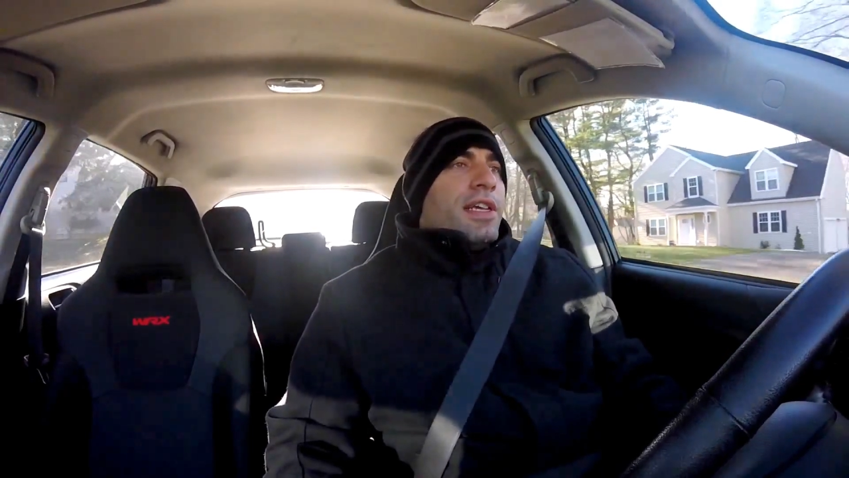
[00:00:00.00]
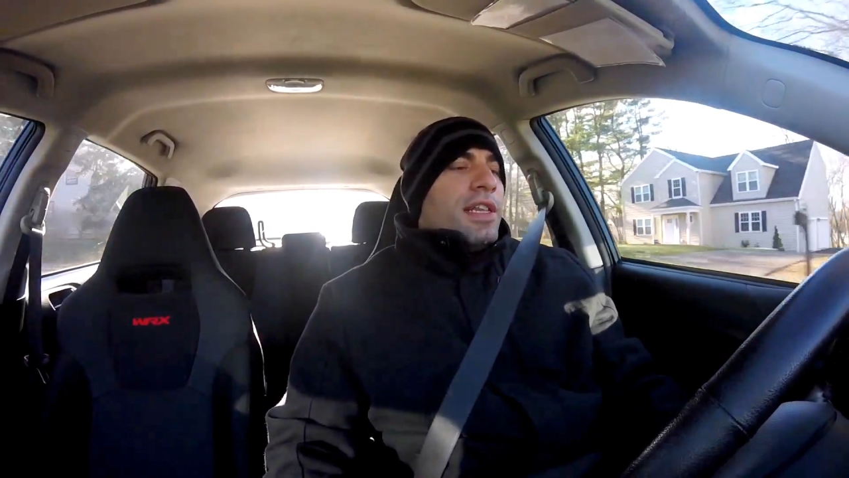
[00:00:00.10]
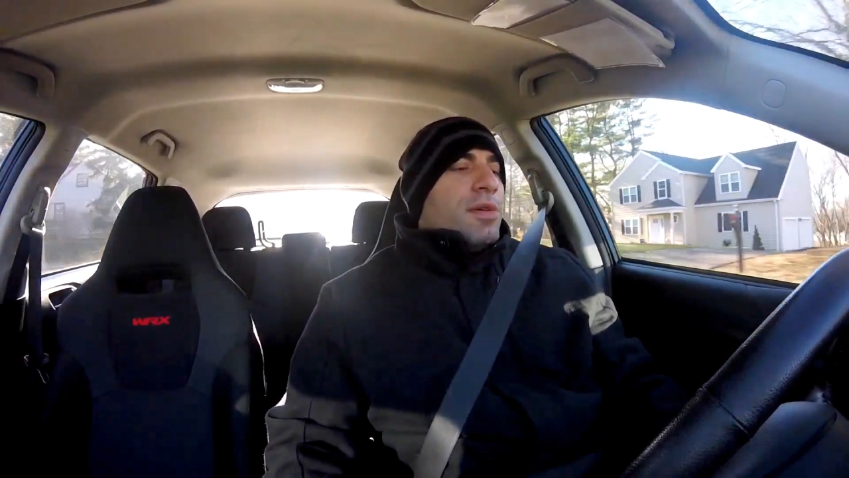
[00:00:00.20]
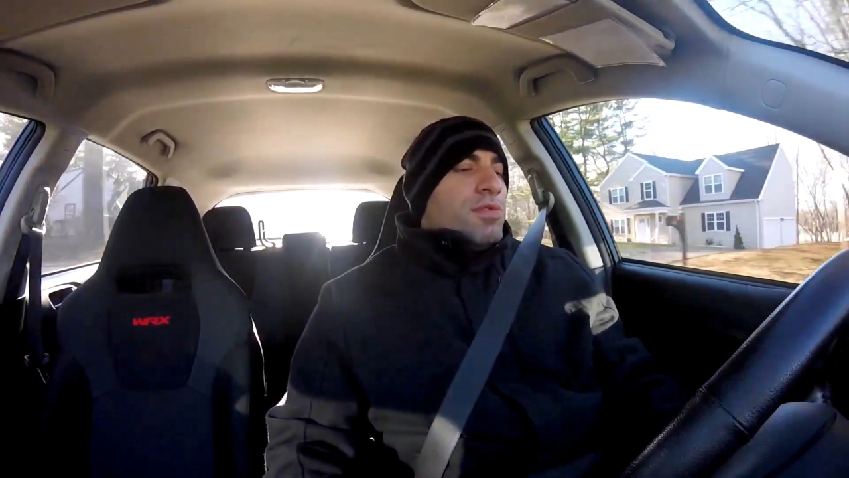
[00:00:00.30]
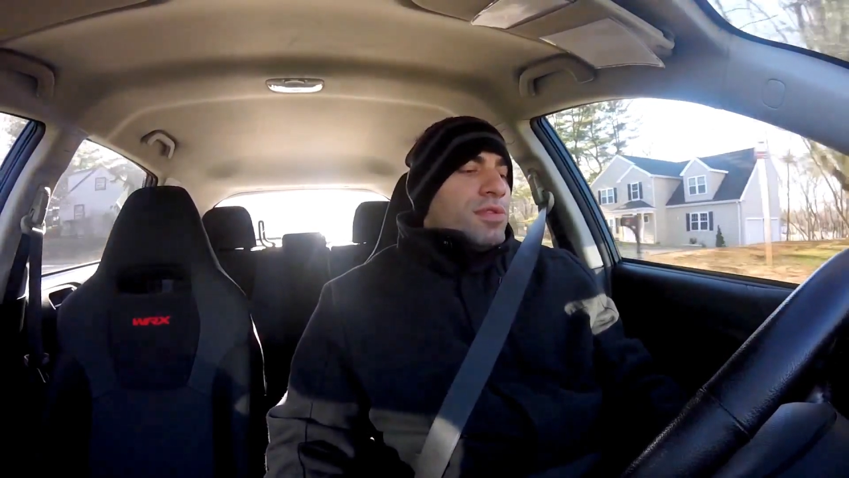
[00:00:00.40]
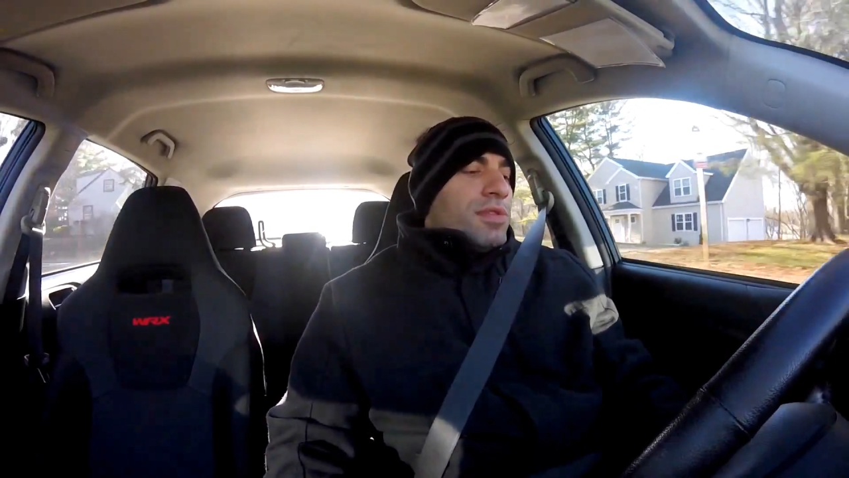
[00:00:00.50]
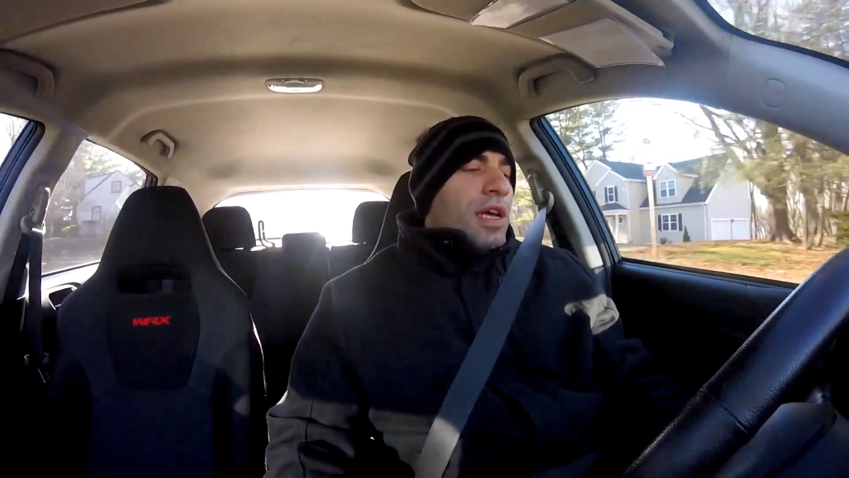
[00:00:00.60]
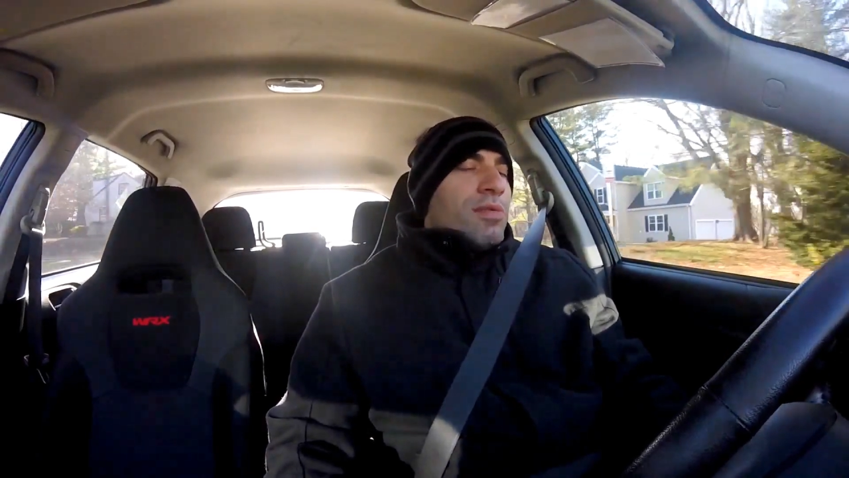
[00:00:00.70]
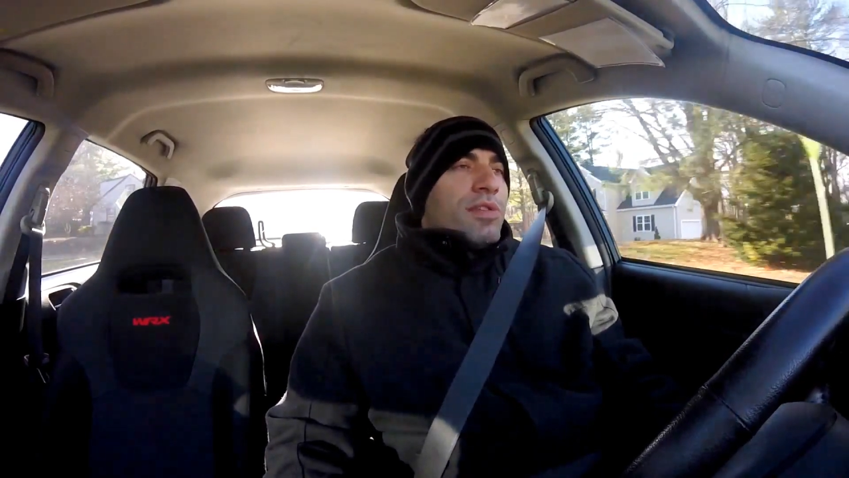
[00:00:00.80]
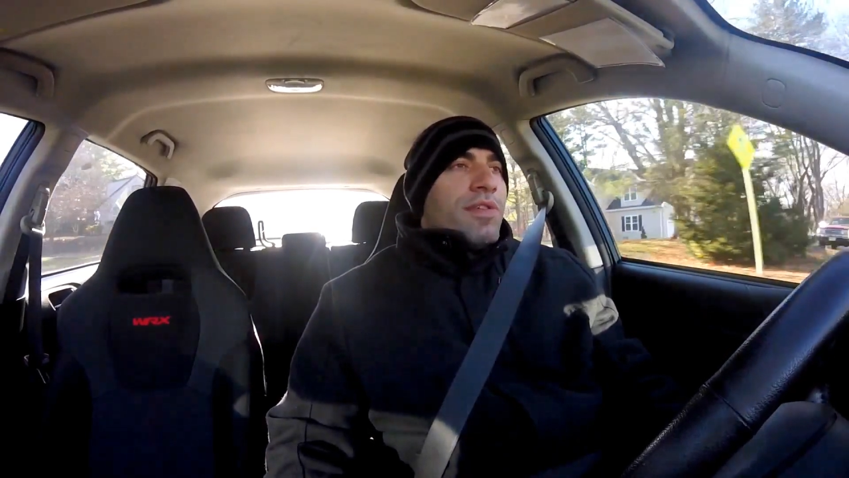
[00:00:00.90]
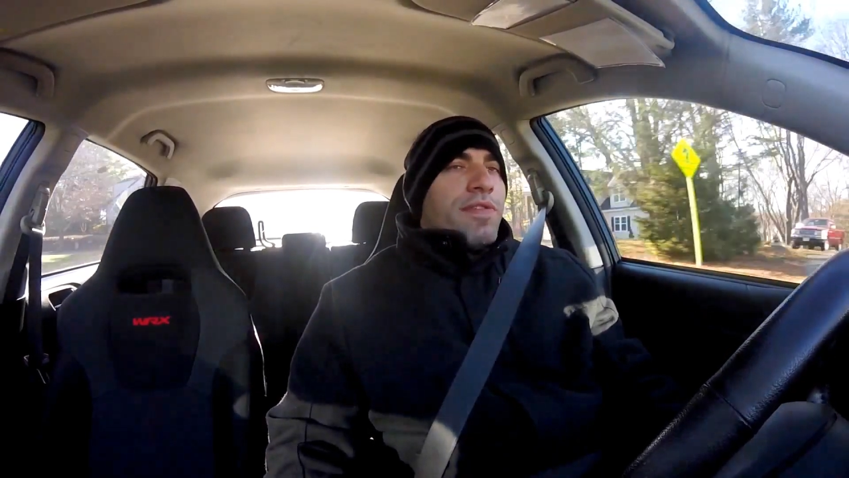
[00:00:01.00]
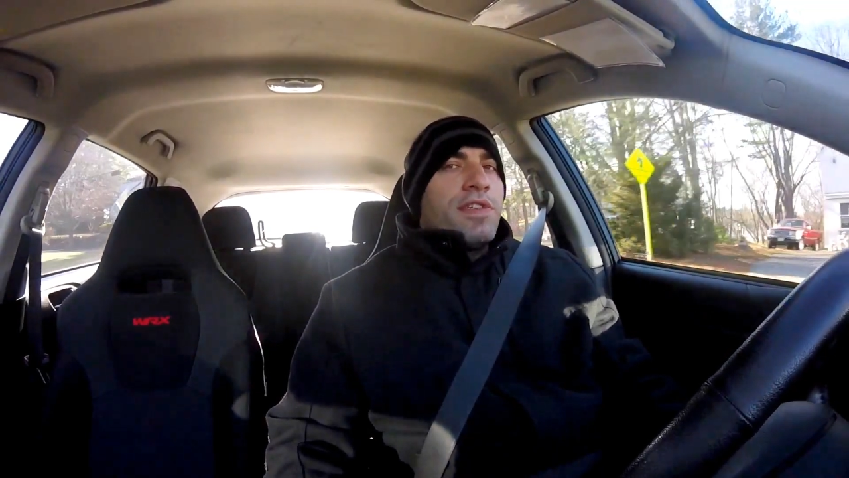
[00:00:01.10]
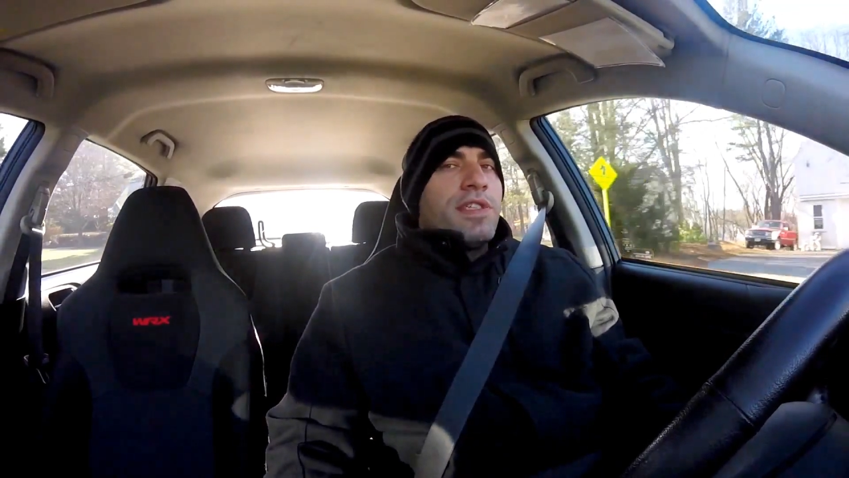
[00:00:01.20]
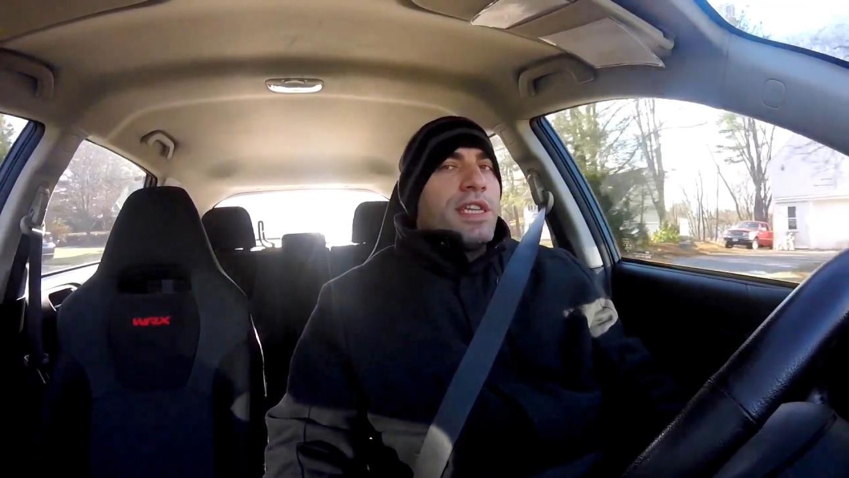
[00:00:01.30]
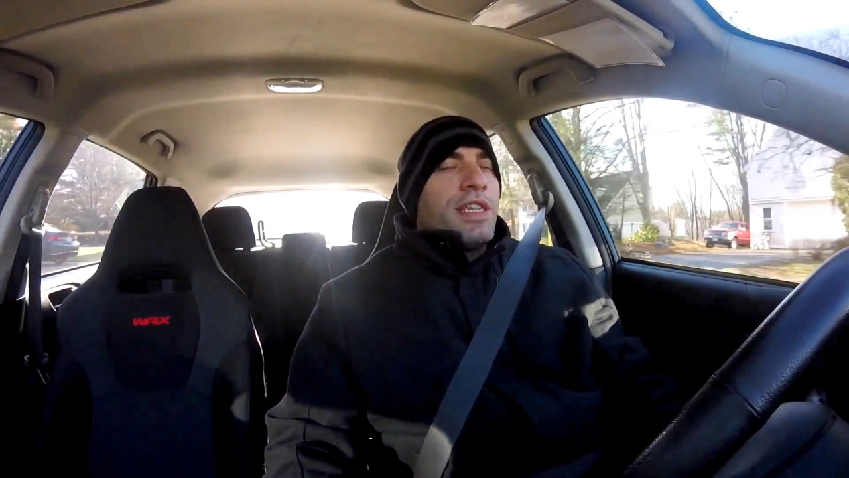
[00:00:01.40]
and that was the
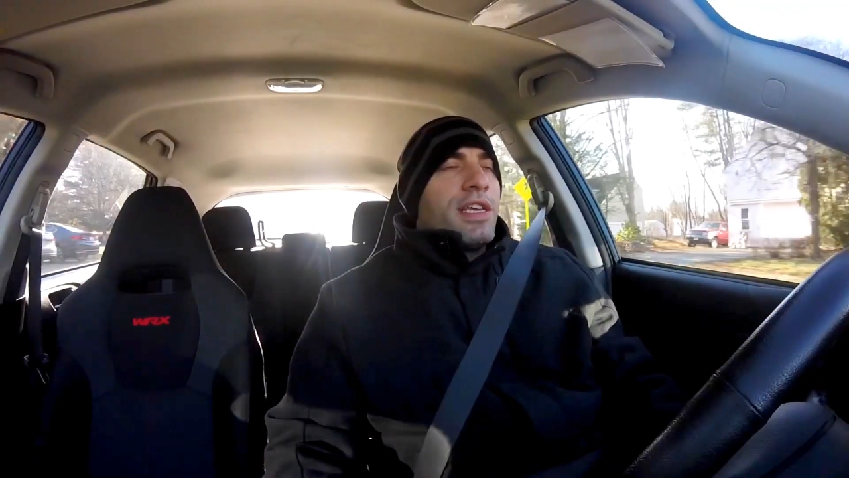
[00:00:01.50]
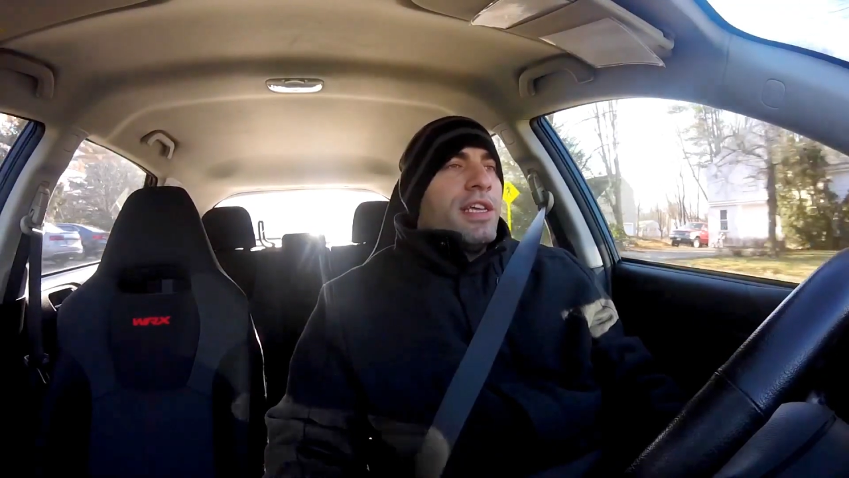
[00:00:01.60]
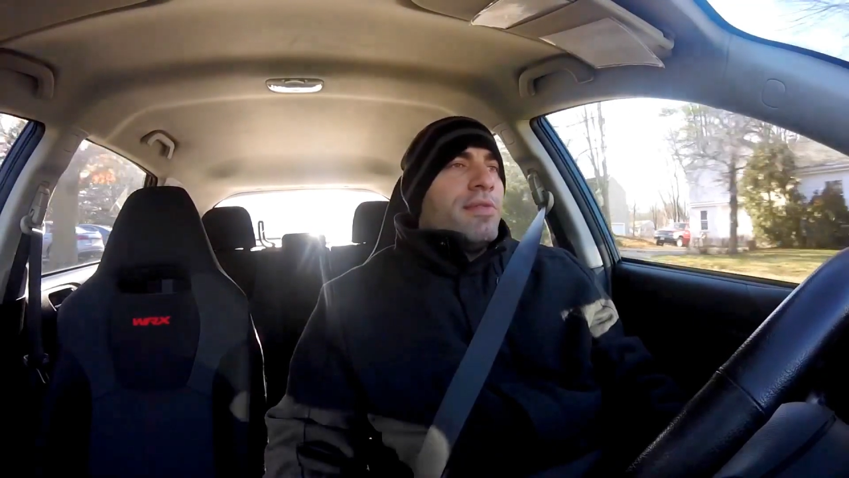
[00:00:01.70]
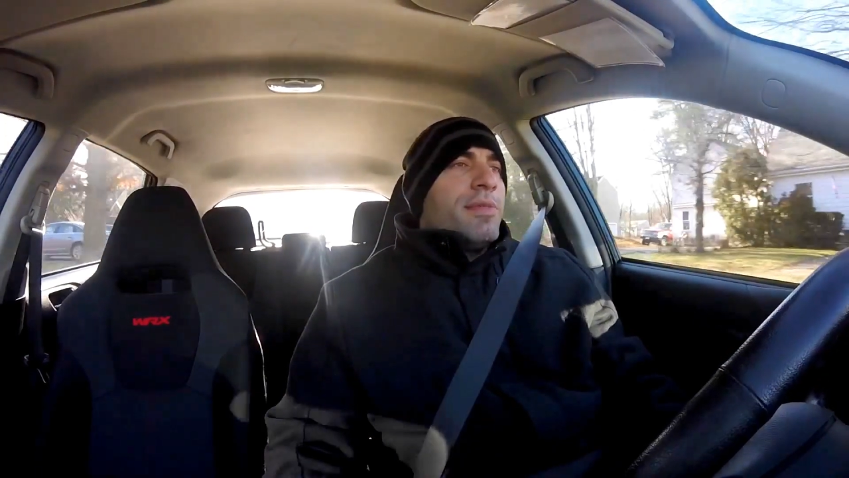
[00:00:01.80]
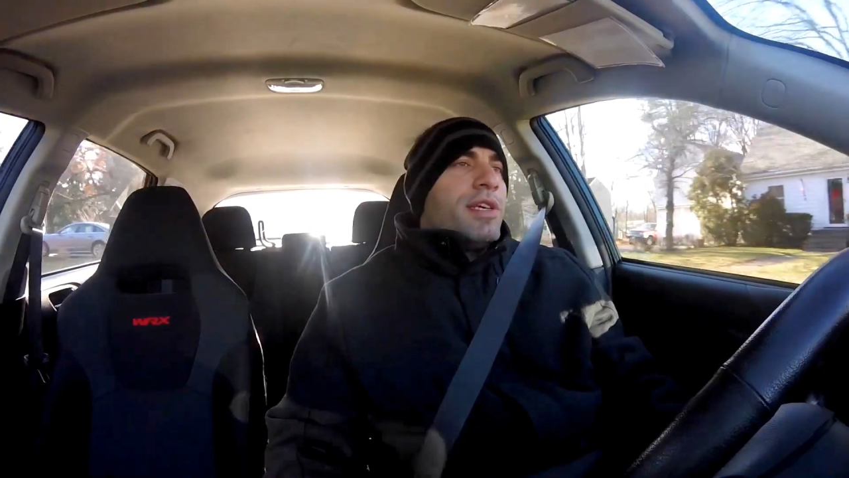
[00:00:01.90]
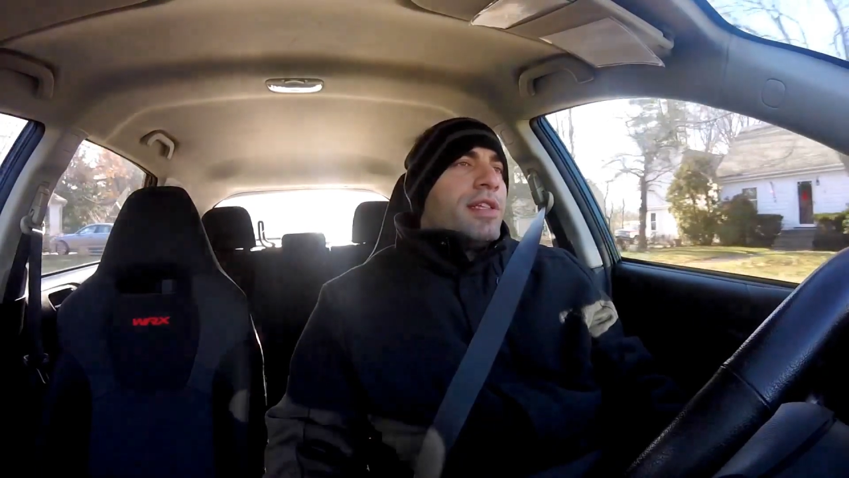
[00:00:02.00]
first thing that hit me,